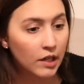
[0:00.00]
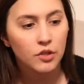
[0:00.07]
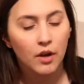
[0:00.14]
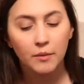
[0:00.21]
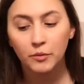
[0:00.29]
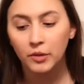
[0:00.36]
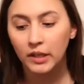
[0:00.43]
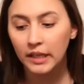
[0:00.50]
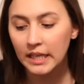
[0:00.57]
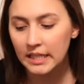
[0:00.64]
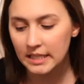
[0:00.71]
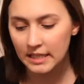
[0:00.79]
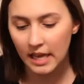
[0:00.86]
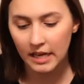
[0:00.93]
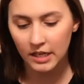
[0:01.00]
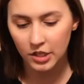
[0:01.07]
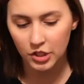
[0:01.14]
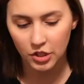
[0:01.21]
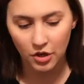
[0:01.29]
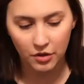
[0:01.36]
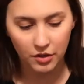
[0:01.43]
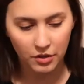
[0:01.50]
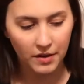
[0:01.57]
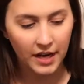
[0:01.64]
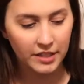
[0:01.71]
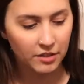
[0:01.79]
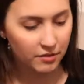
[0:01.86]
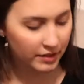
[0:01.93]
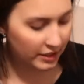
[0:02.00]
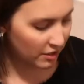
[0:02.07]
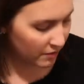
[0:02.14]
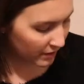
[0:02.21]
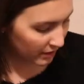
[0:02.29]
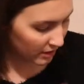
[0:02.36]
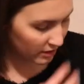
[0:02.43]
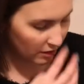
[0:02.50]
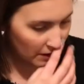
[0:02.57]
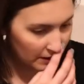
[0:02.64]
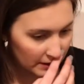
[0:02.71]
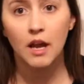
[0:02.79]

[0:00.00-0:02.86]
So I'm really excited to show you. I don't really know where to start.